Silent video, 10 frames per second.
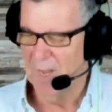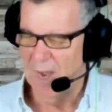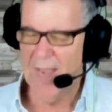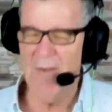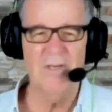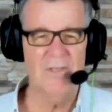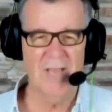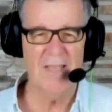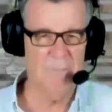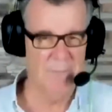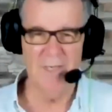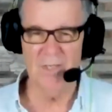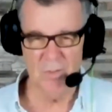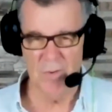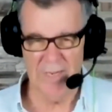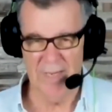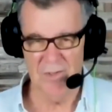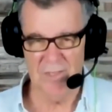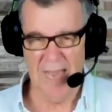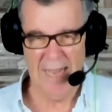I always say that binge drinking
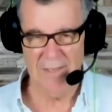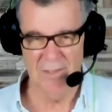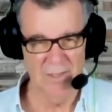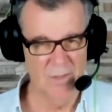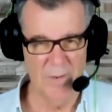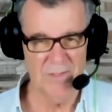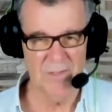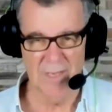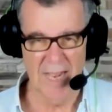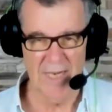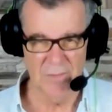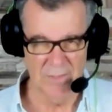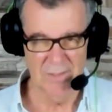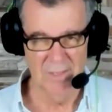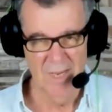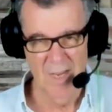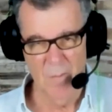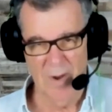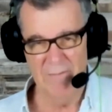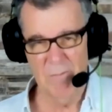started in the Western countries
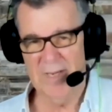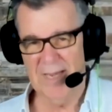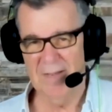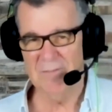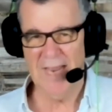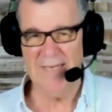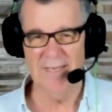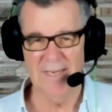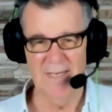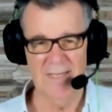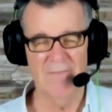when everybody comes 18.